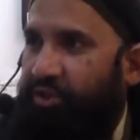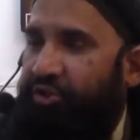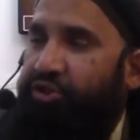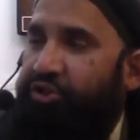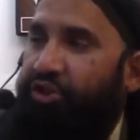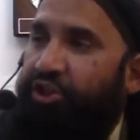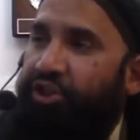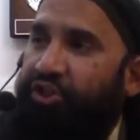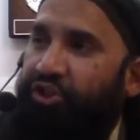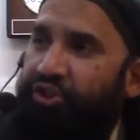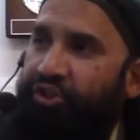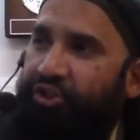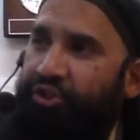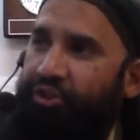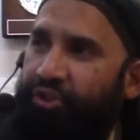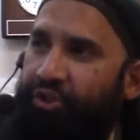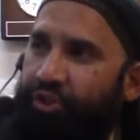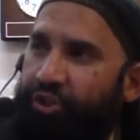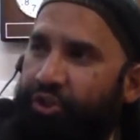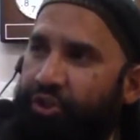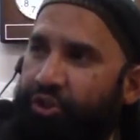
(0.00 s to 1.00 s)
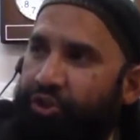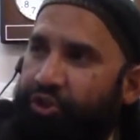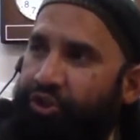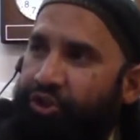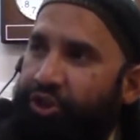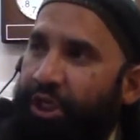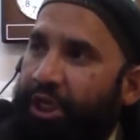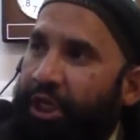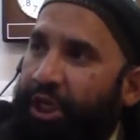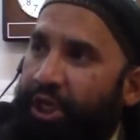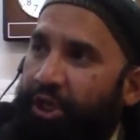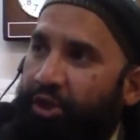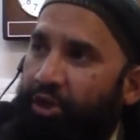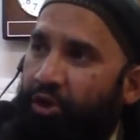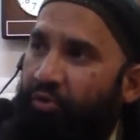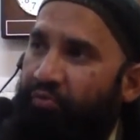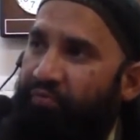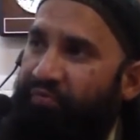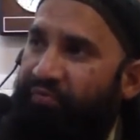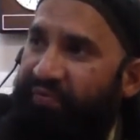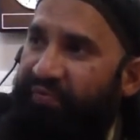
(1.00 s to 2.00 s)
this chain
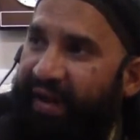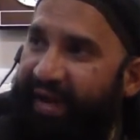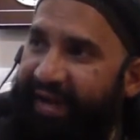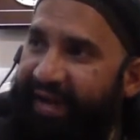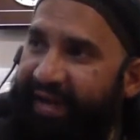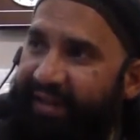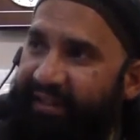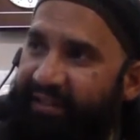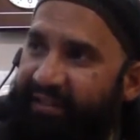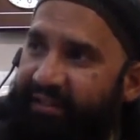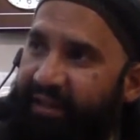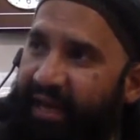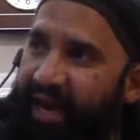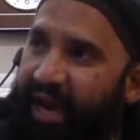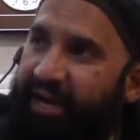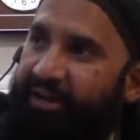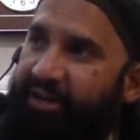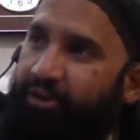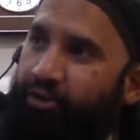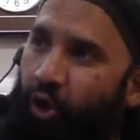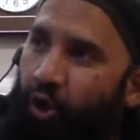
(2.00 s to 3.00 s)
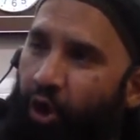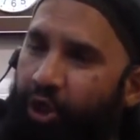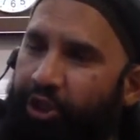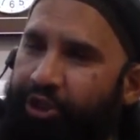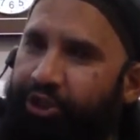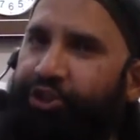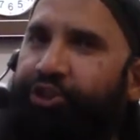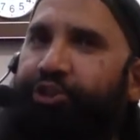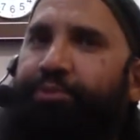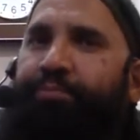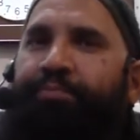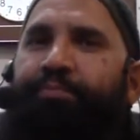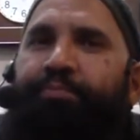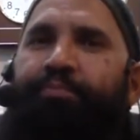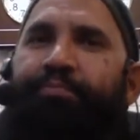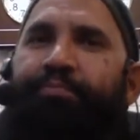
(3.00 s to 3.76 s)
of faith and knowledge.